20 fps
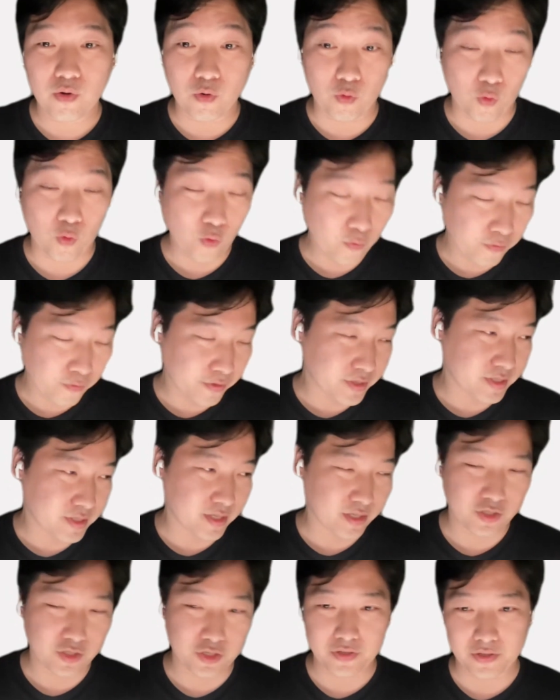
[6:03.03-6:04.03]
or office
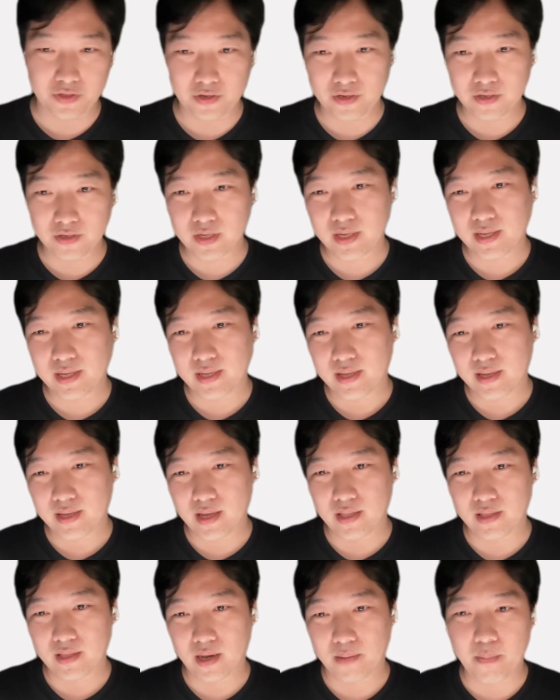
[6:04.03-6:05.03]
in general.
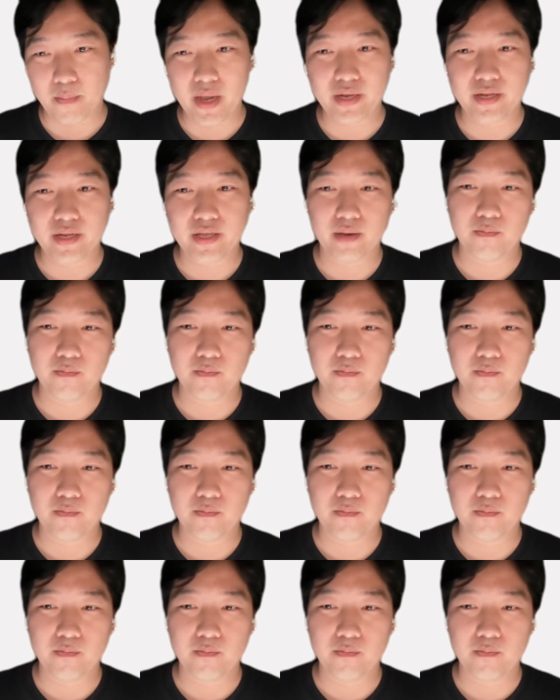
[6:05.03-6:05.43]
And I mainly